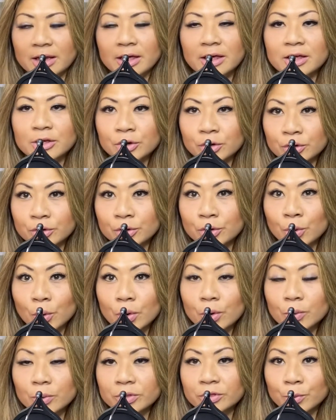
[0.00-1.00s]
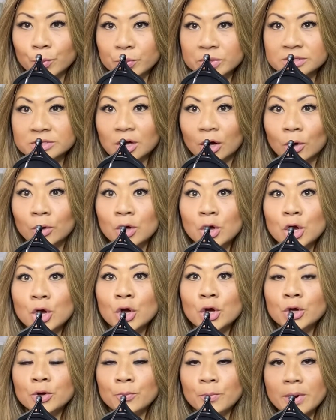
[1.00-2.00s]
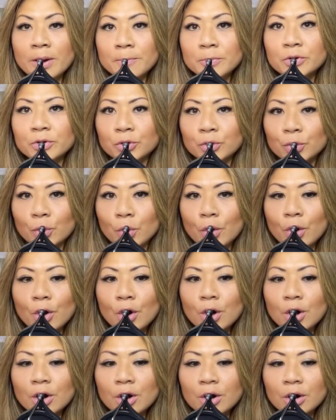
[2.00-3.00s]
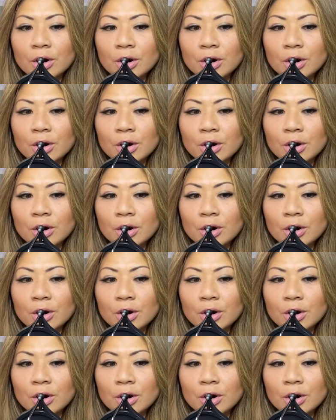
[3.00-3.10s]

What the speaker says: the result. Remember, your